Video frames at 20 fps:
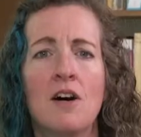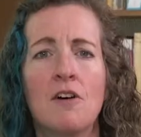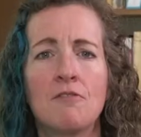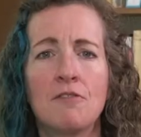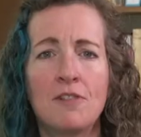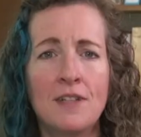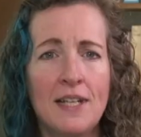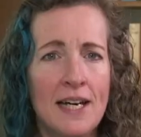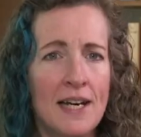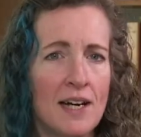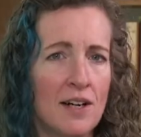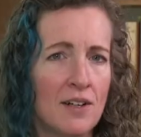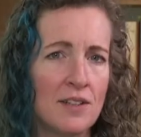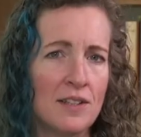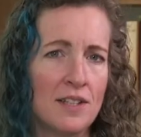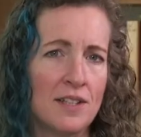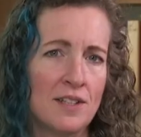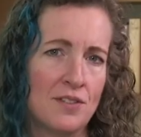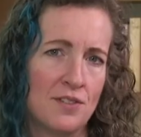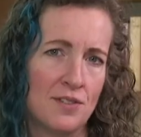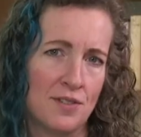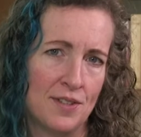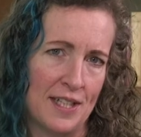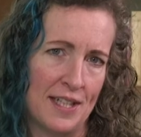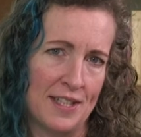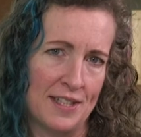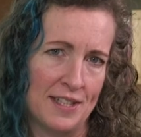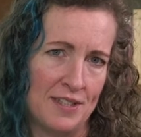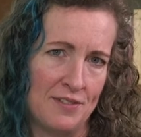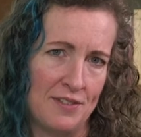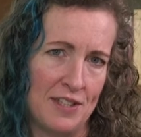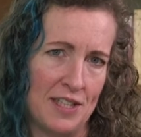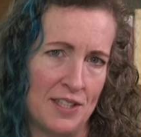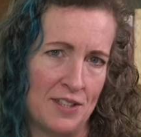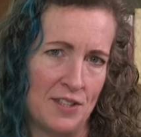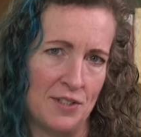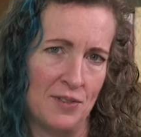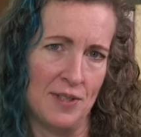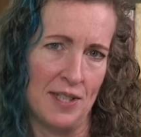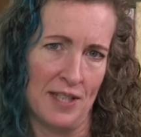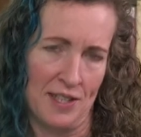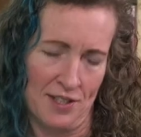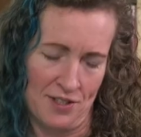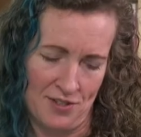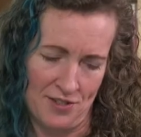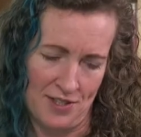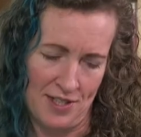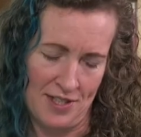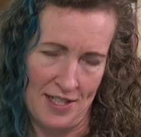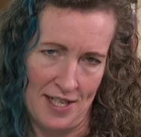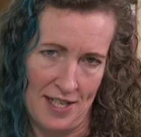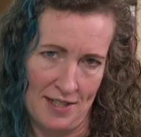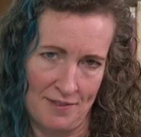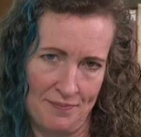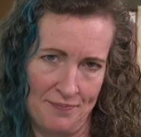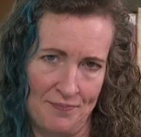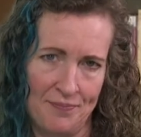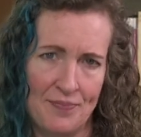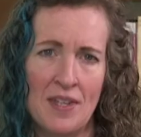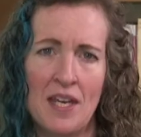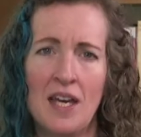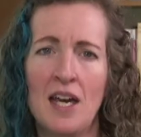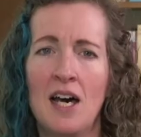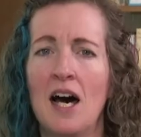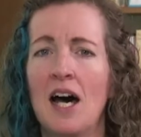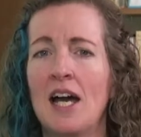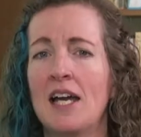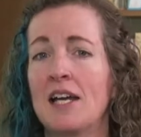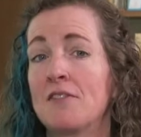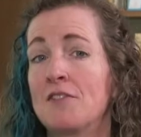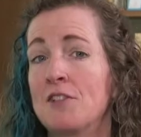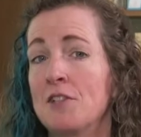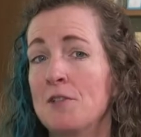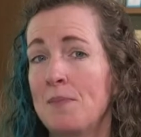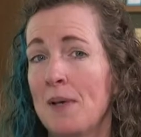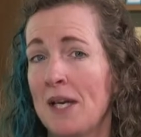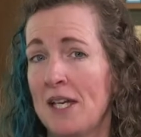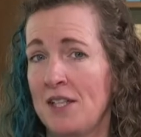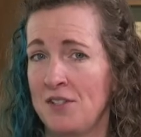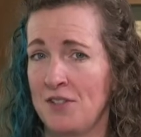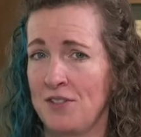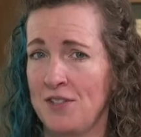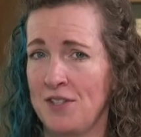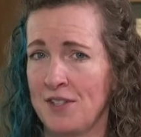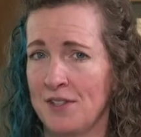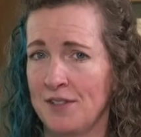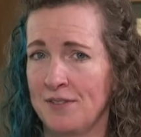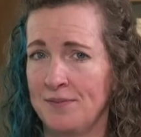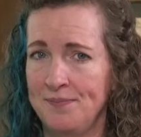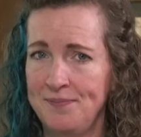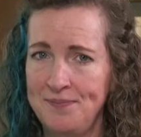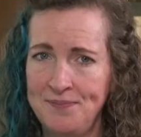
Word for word: For now, let's do an activity to illustrate that. I have two pages here.